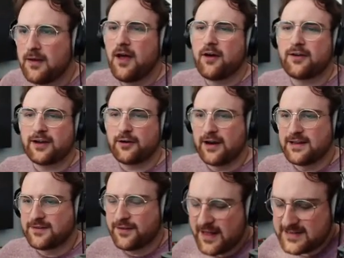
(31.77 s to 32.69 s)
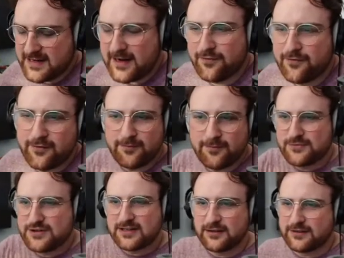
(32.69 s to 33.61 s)
Okay, great. So that's kind of
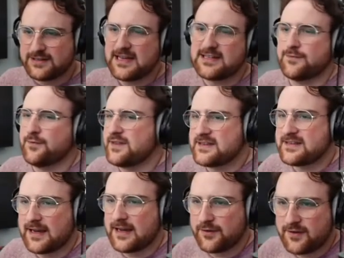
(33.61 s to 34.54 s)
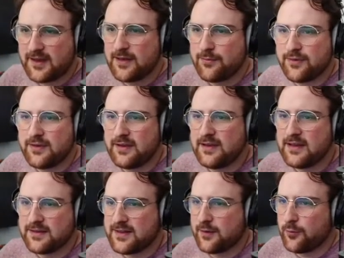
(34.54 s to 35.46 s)
just a little taste of what the soundscape
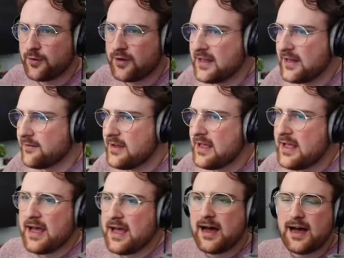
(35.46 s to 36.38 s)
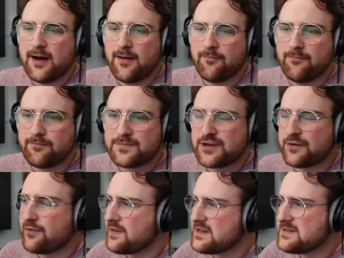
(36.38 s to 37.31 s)
is that we're in. So
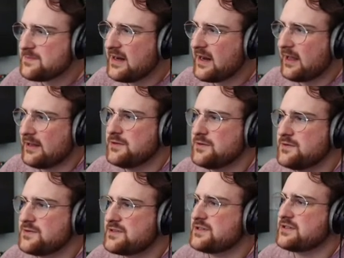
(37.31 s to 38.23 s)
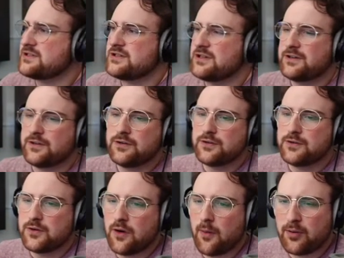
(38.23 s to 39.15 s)
for this beat, I used
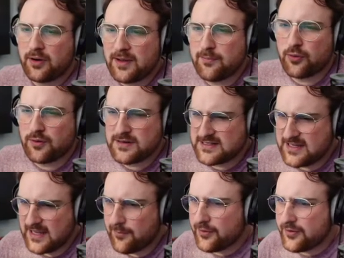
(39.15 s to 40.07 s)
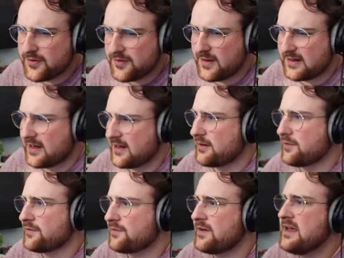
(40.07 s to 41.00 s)
two pretty important samples that kind
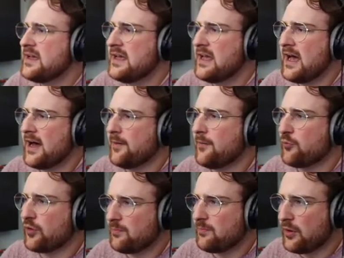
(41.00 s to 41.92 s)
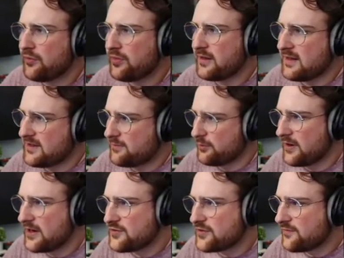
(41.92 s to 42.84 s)
of were both the
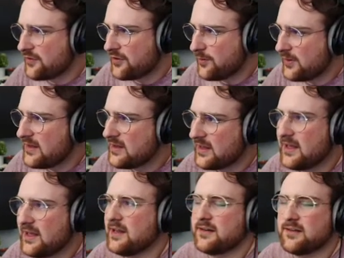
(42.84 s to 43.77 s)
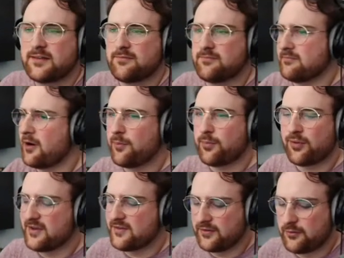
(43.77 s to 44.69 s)
inspiration for the beat and are
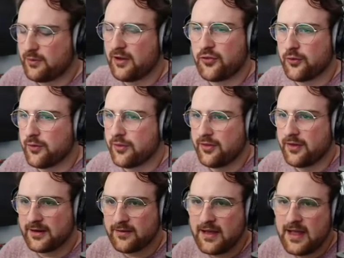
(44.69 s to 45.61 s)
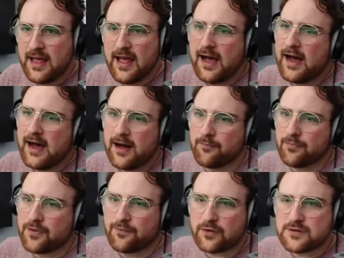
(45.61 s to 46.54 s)
present throughout the whole thing.
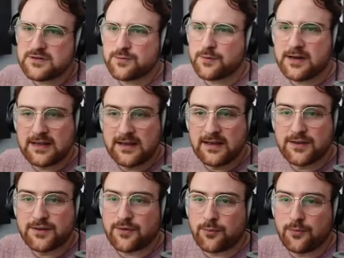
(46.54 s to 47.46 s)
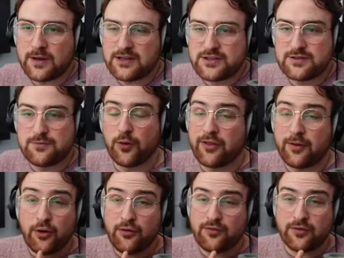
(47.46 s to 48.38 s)
The first one is from, well, they're
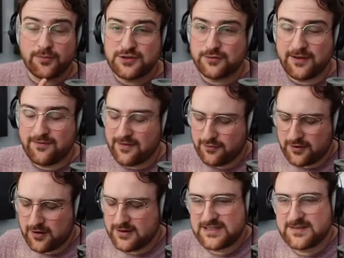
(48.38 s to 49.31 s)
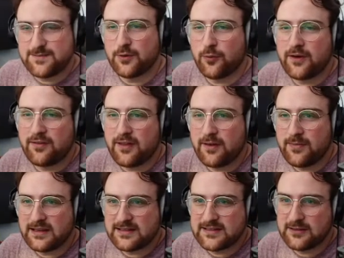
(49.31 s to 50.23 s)
both from two of my favorite artists, but one of them
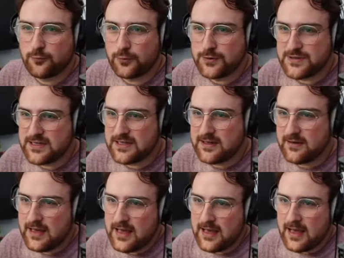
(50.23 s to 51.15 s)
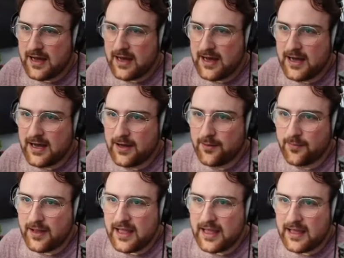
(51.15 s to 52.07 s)
being still Woozy,
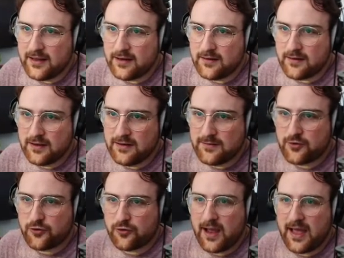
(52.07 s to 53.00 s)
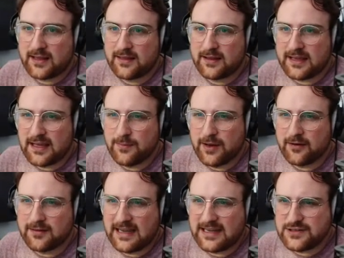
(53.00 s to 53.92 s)
and his track that came
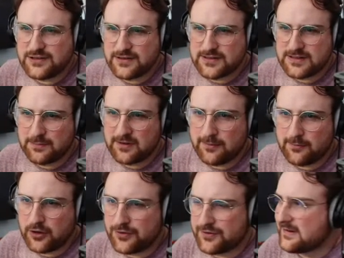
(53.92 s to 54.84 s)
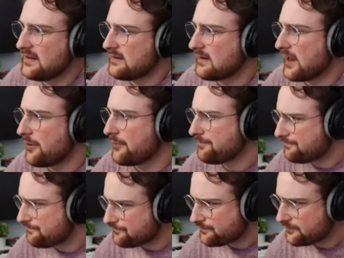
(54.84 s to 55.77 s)
out last year sometime called Get Down,
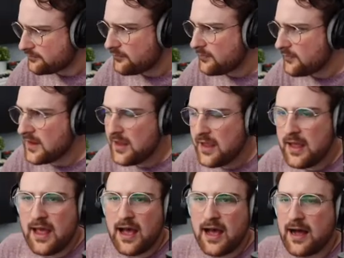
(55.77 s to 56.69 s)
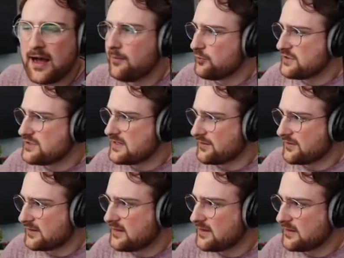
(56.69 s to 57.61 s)
which sounds
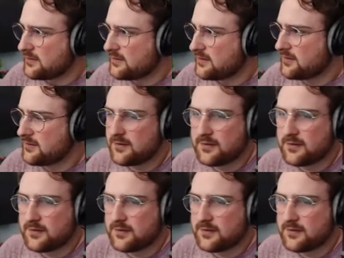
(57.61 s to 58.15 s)
like this.